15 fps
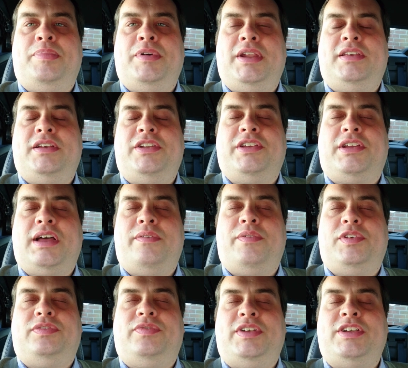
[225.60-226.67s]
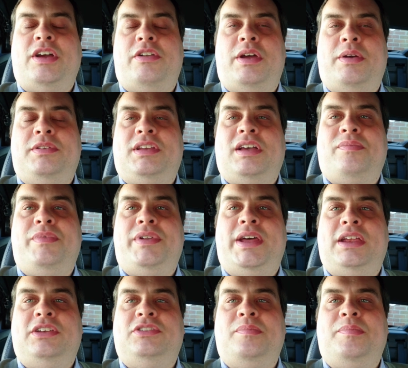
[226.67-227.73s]
but he's undercover, so they don't know he's a government
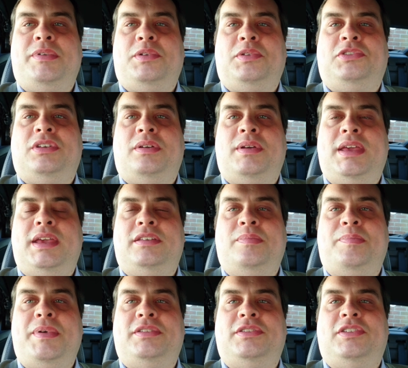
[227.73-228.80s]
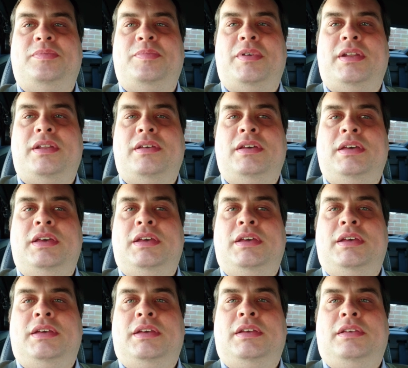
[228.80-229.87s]
agent, but also he's a businessman.
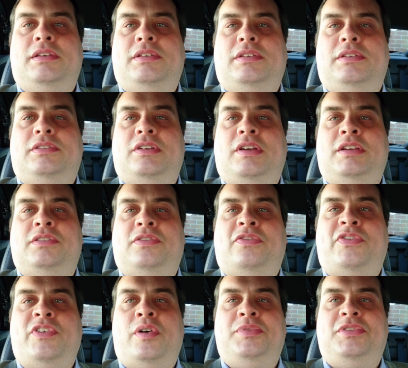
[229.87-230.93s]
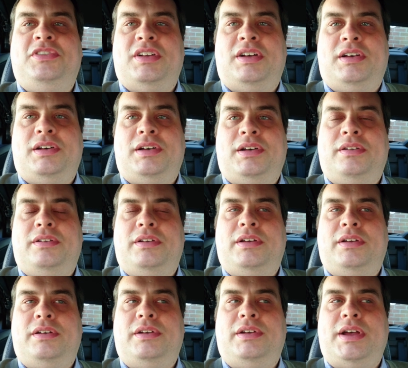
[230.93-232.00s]
So he's a film star
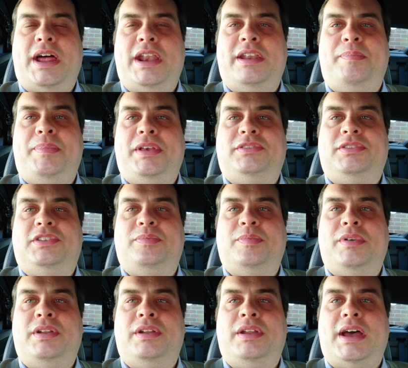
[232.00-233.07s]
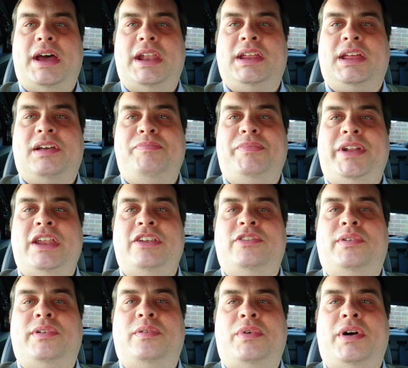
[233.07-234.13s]
and a businessman and a government
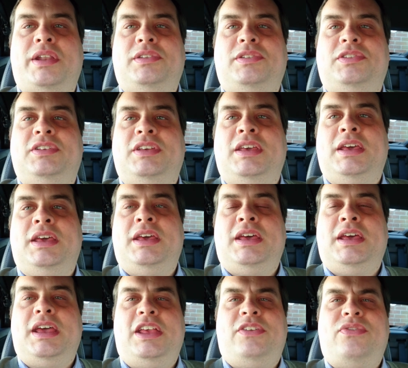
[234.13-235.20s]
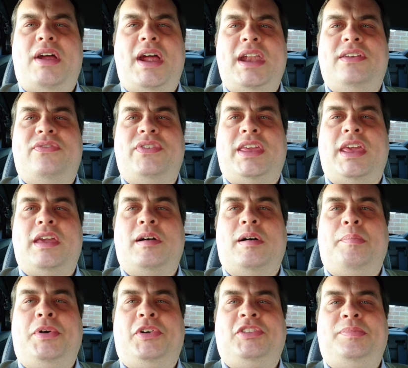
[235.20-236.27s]
agent all at once. Is there anything he
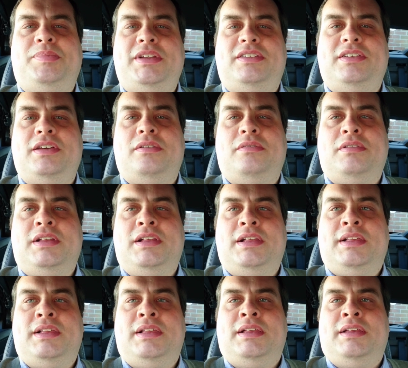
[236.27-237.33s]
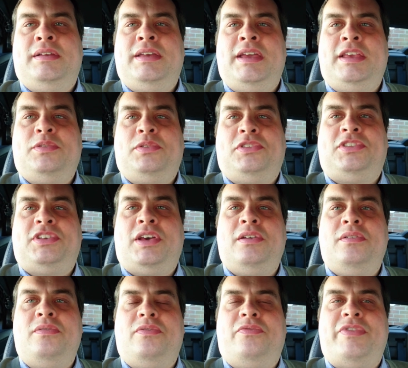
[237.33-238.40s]
can't possibly do? He's
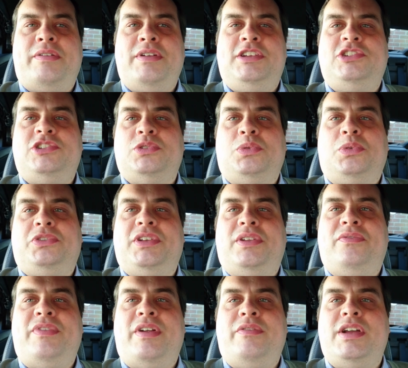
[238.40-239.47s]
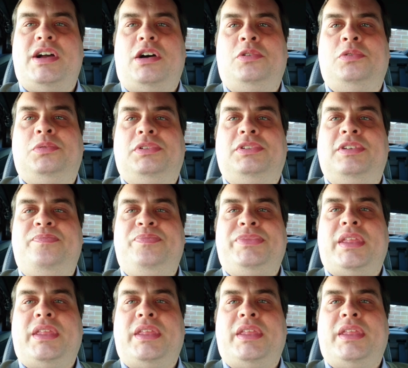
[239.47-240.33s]
also very short and very old.